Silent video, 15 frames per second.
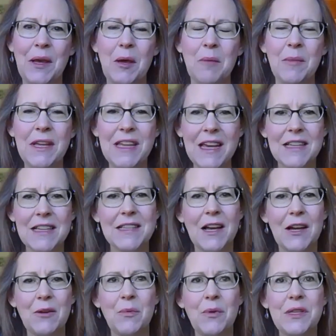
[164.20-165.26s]
But yes,
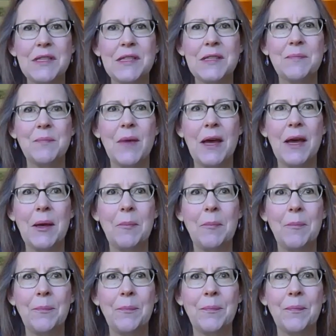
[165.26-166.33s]
I was
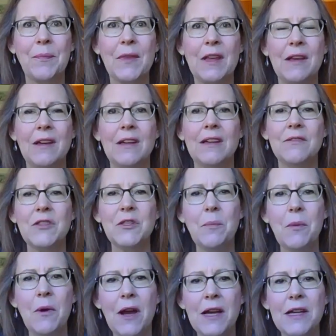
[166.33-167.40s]

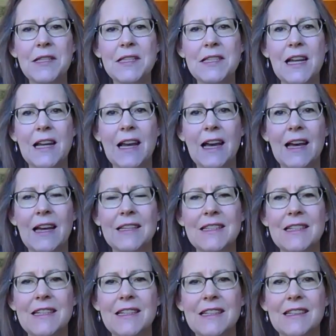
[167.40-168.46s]
surprised
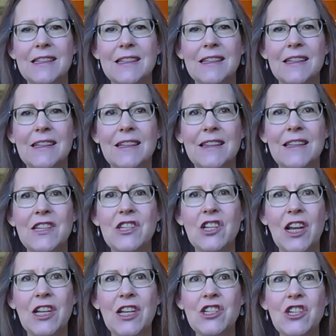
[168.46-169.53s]
at the
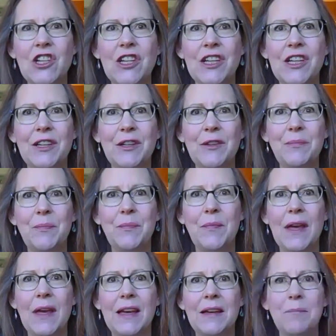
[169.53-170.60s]
changing
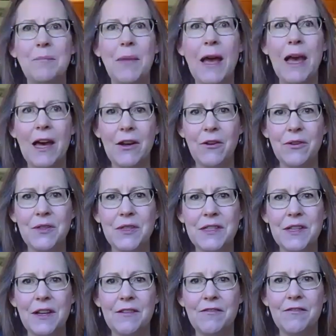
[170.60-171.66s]
patterns
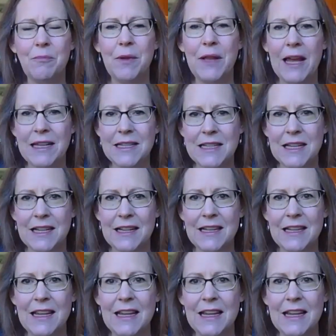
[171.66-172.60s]
of planting.